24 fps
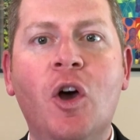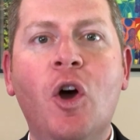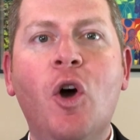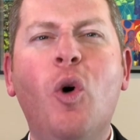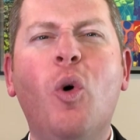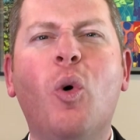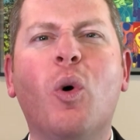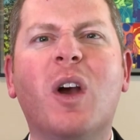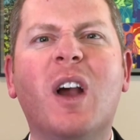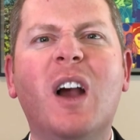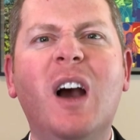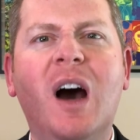
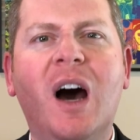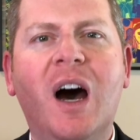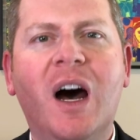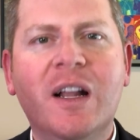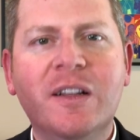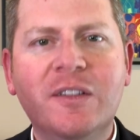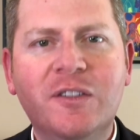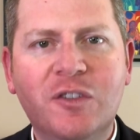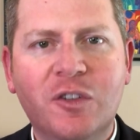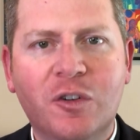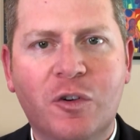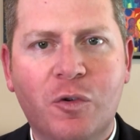or
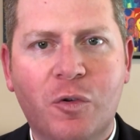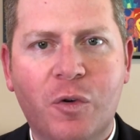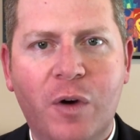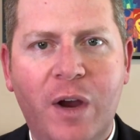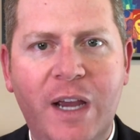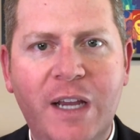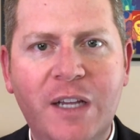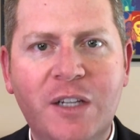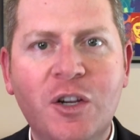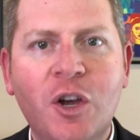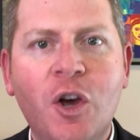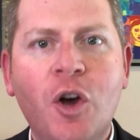
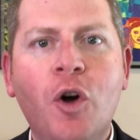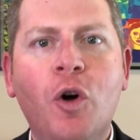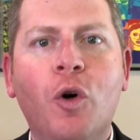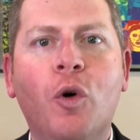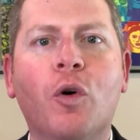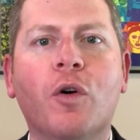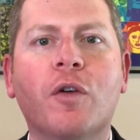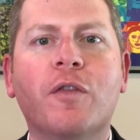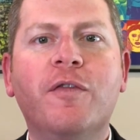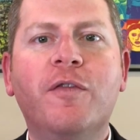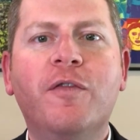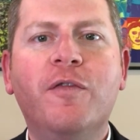consecrate
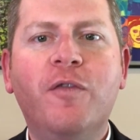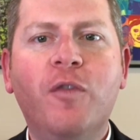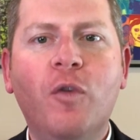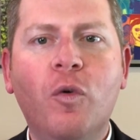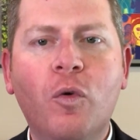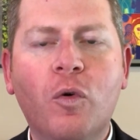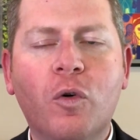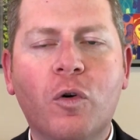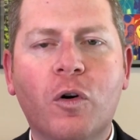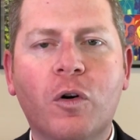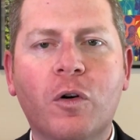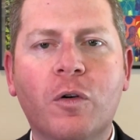or
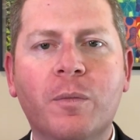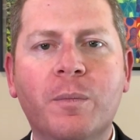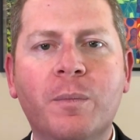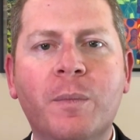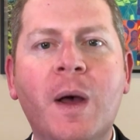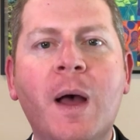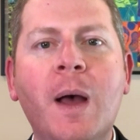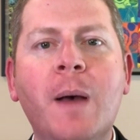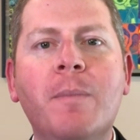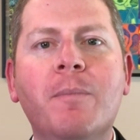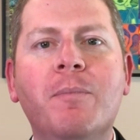form